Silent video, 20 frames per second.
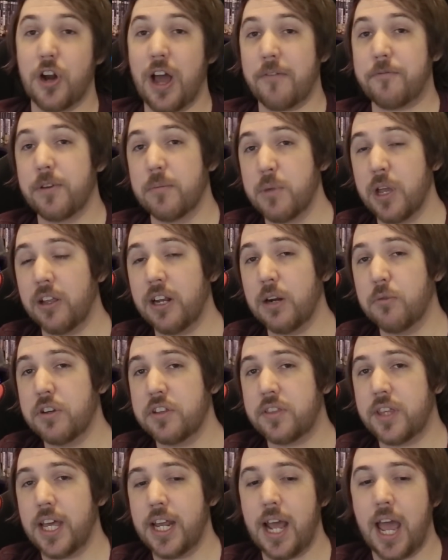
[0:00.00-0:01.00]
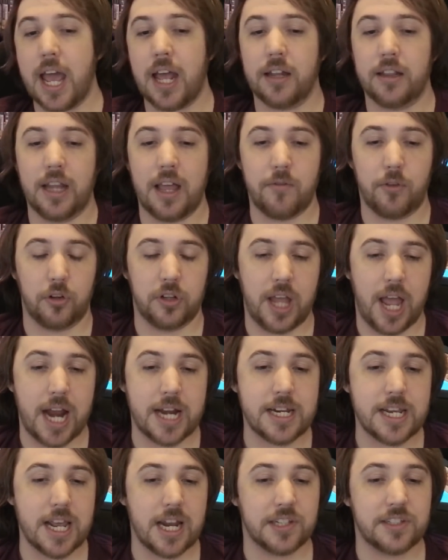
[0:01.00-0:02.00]
you're not familiar with it, at level
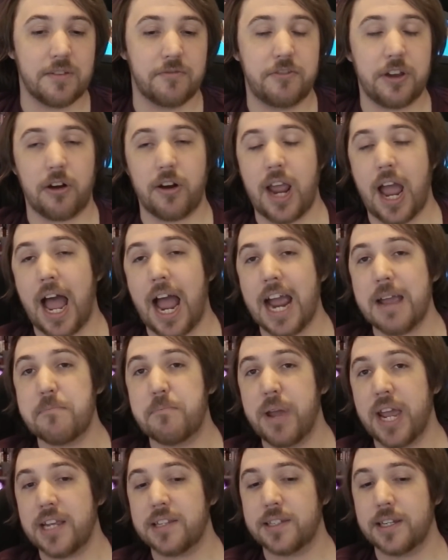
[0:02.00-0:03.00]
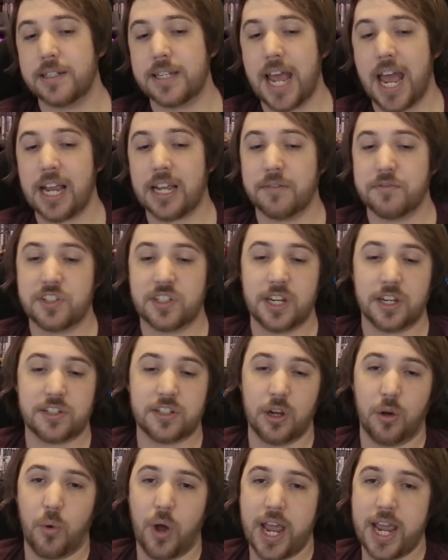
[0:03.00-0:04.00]
90, it has a very high base attack of
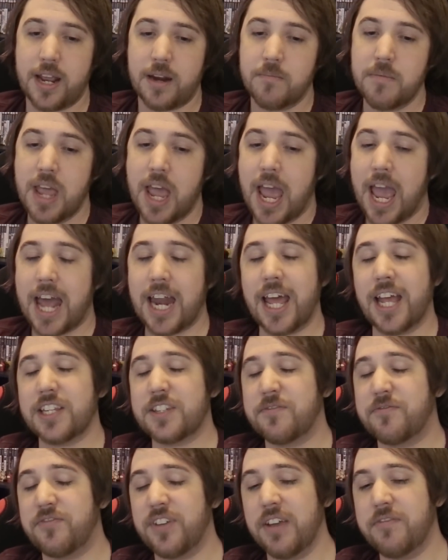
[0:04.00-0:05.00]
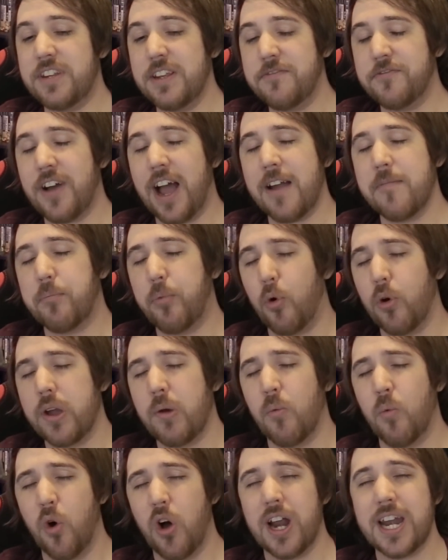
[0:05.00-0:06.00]
608, and it has
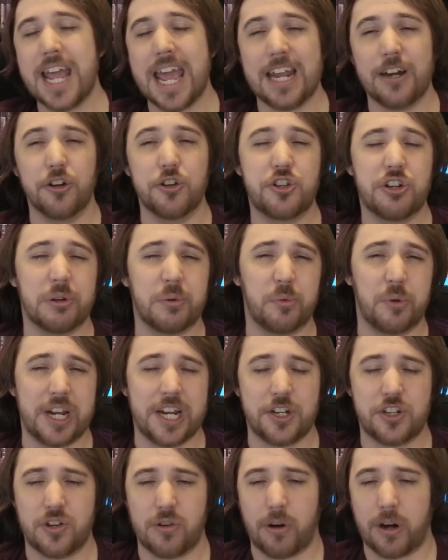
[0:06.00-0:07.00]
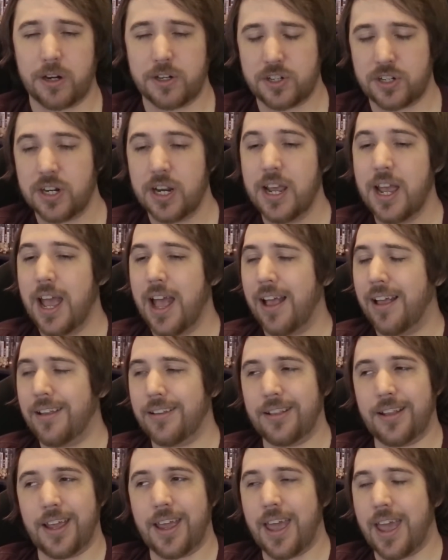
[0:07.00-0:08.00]
55.1 energy recharge.
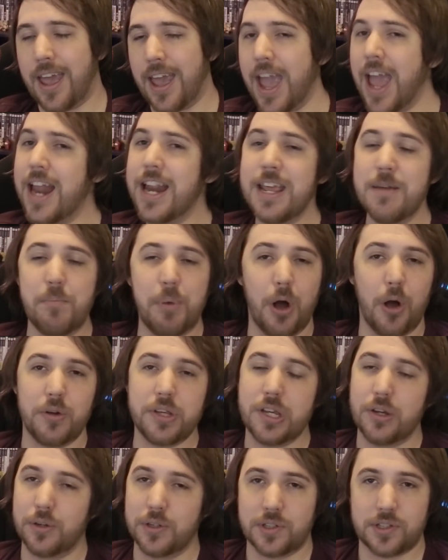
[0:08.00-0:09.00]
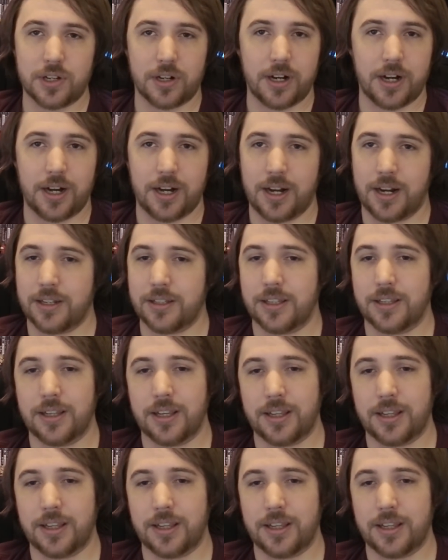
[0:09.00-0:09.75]
Any bow user